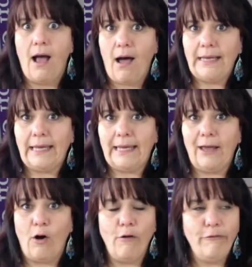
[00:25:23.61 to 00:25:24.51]
I kick
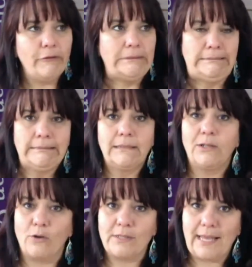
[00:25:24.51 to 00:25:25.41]
it off,
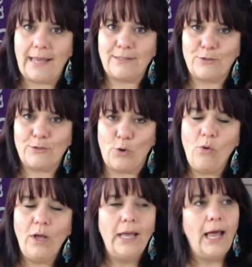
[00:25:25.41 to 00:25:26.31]
not scared at all,